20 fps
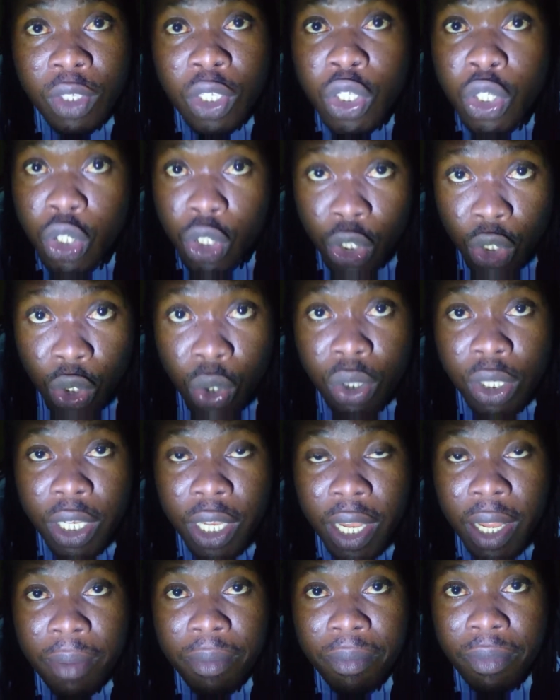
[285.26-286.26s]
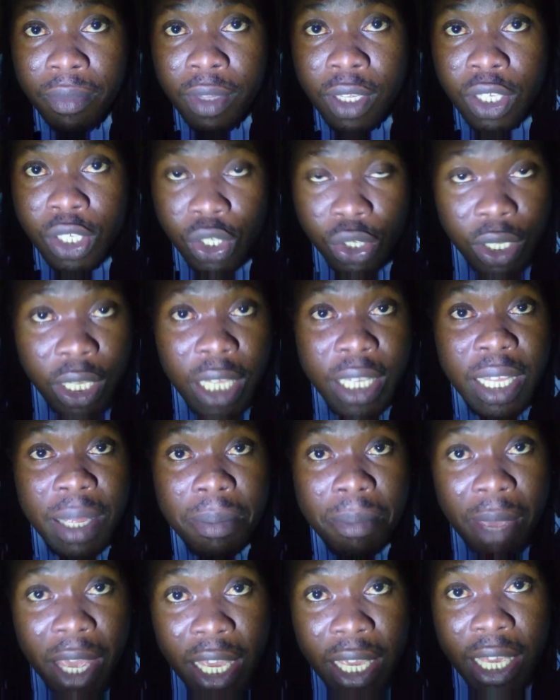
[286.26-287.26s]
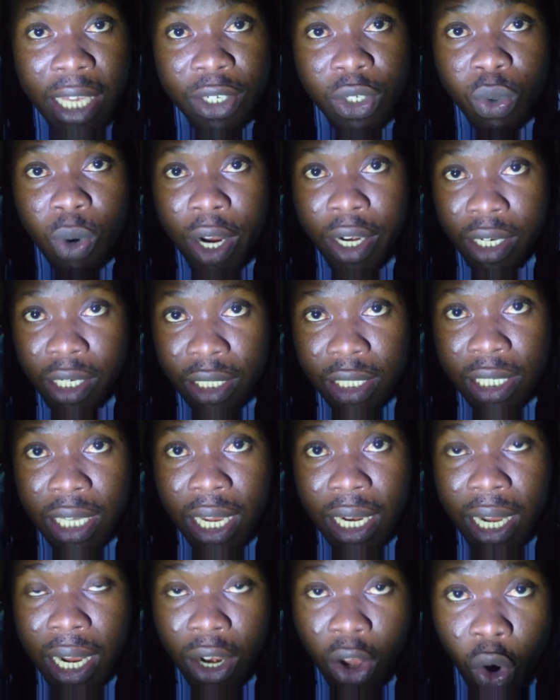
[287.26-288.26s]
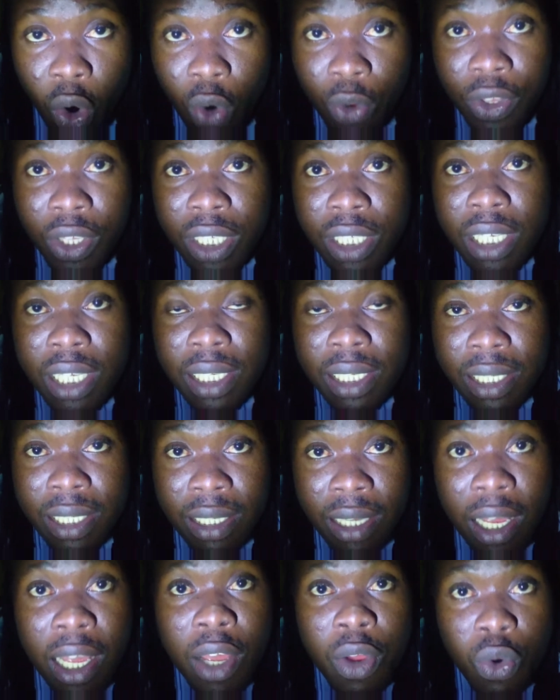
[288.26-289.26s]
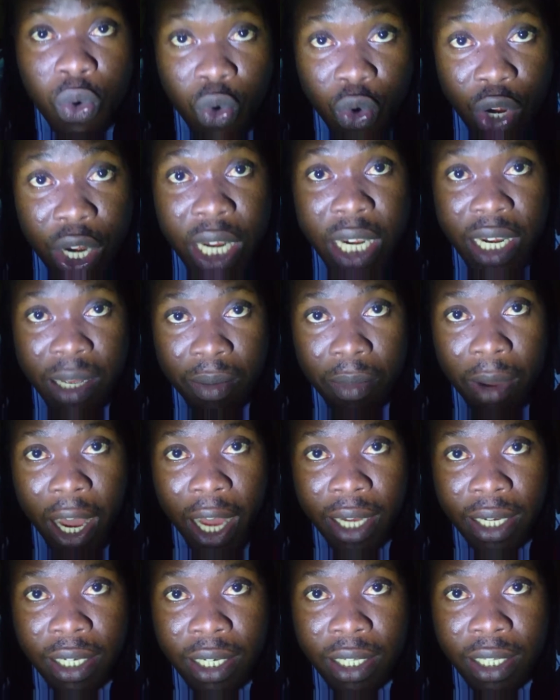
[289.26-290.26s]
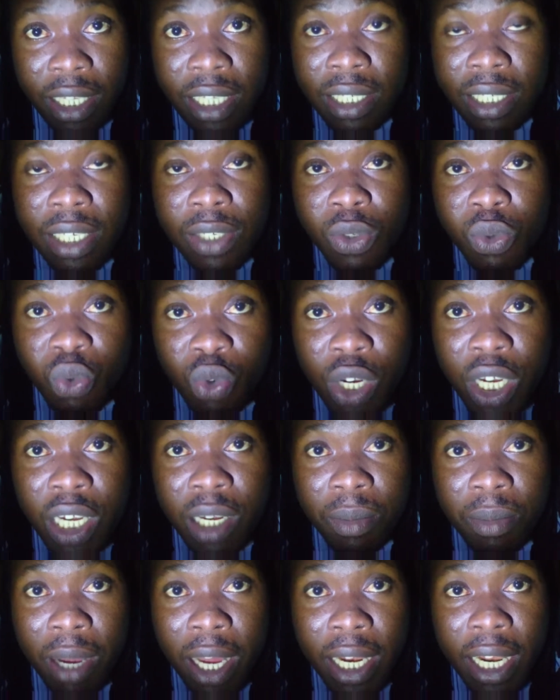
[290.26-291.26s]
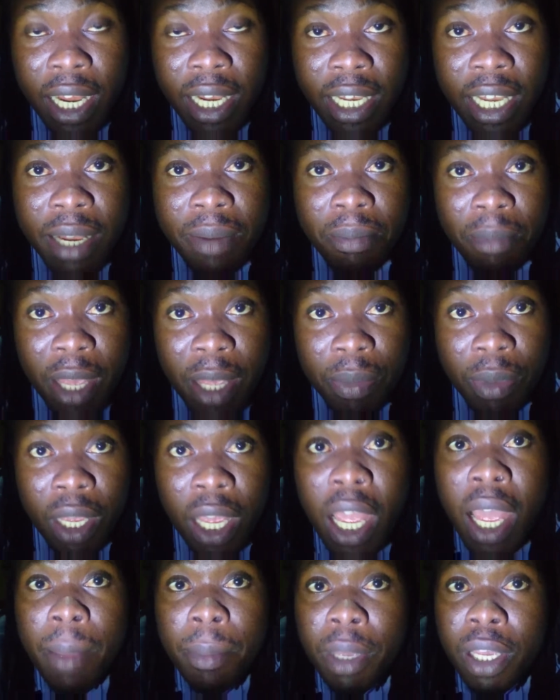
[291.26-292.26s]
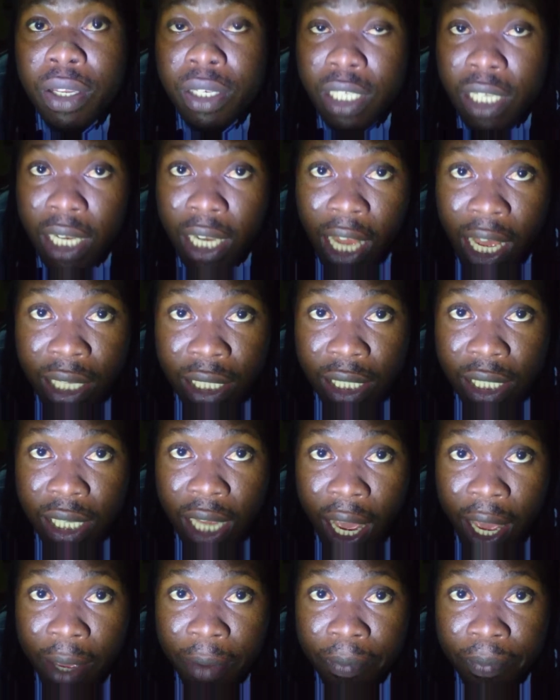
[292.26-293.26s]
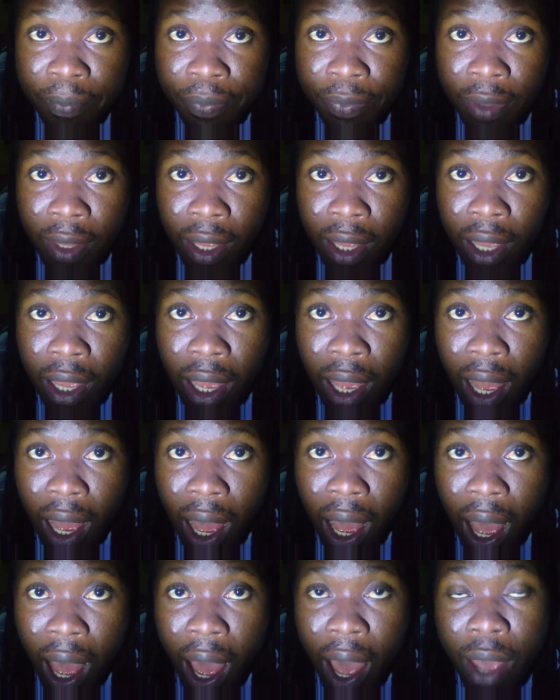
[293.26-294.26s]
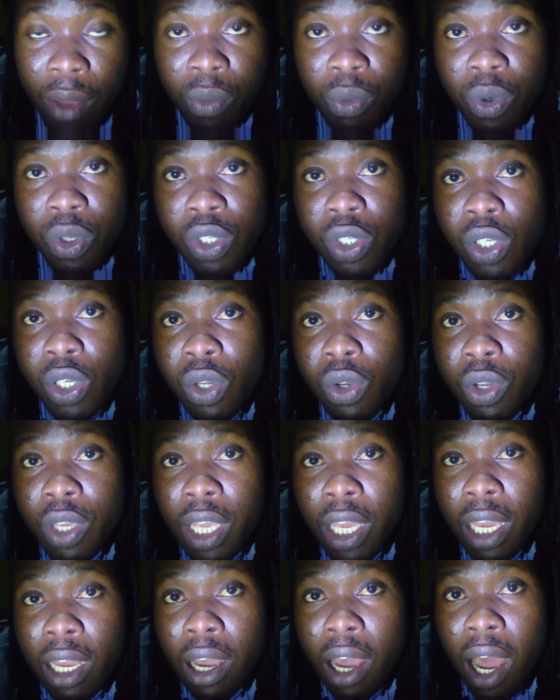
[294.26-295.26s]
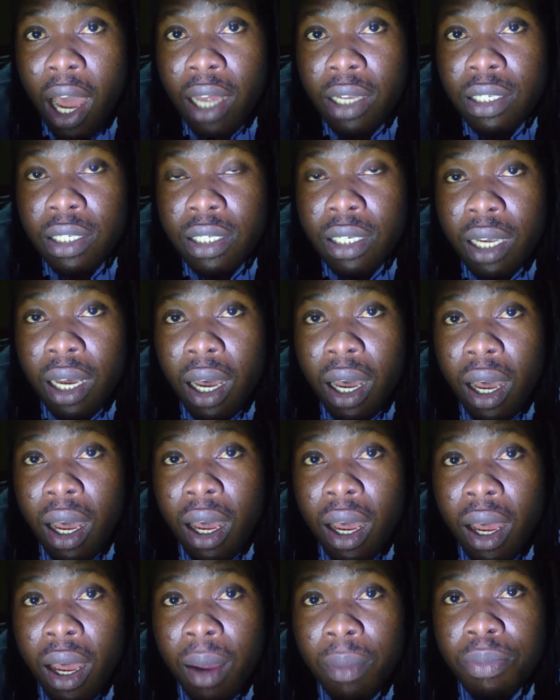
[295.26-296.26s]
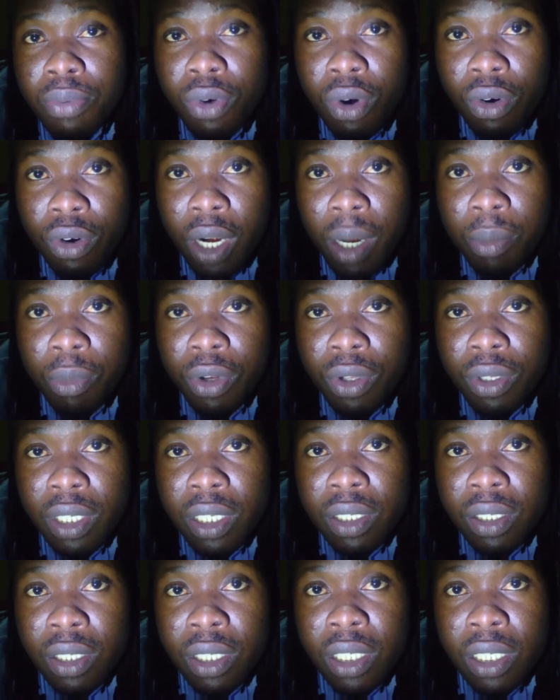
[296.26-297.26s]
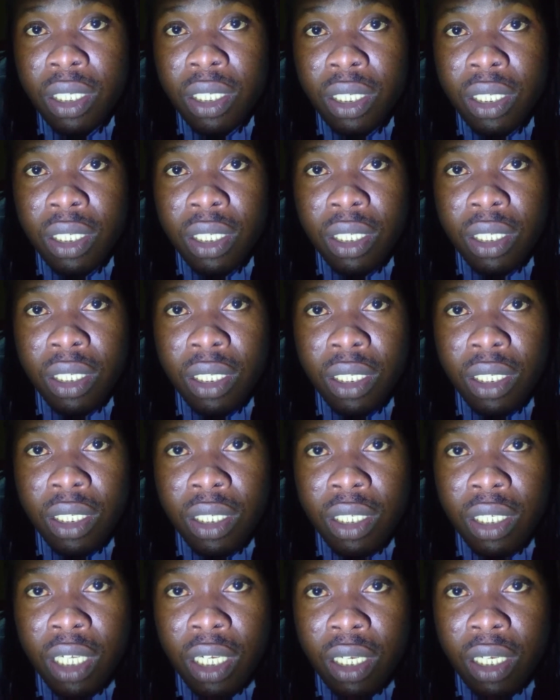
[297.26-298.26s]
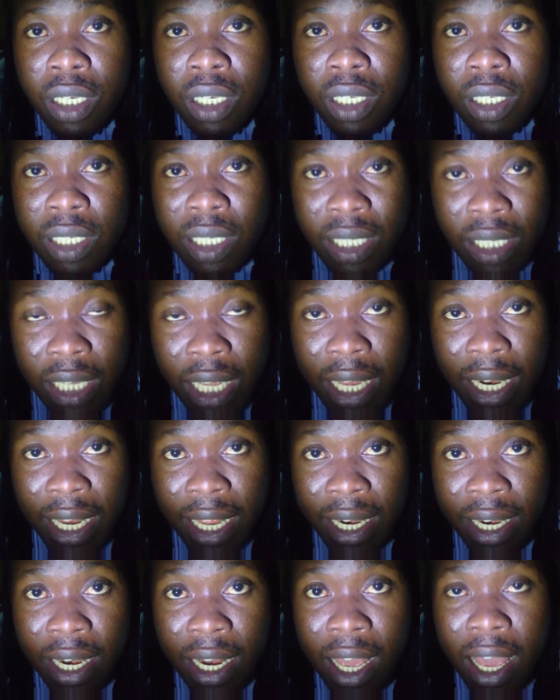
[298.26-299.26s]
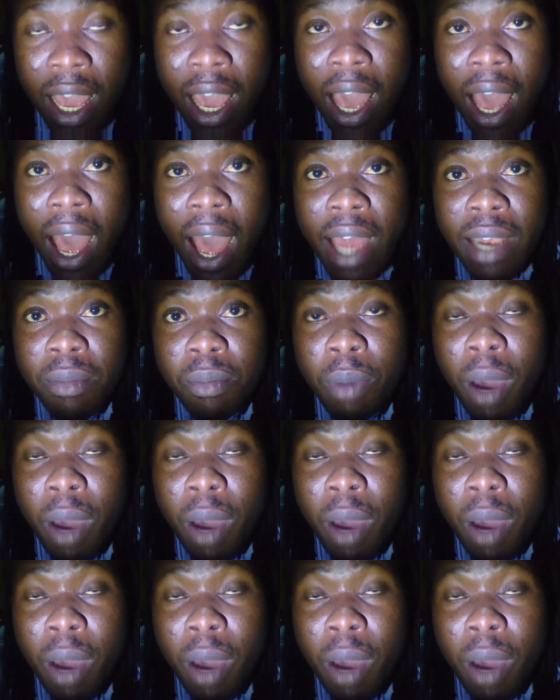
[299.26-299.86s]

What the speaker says: shoot them, so that they may get to understand that, oh, this is really bad. This is really bad. And then maybe, because the last time I was looking at a program on CNN, and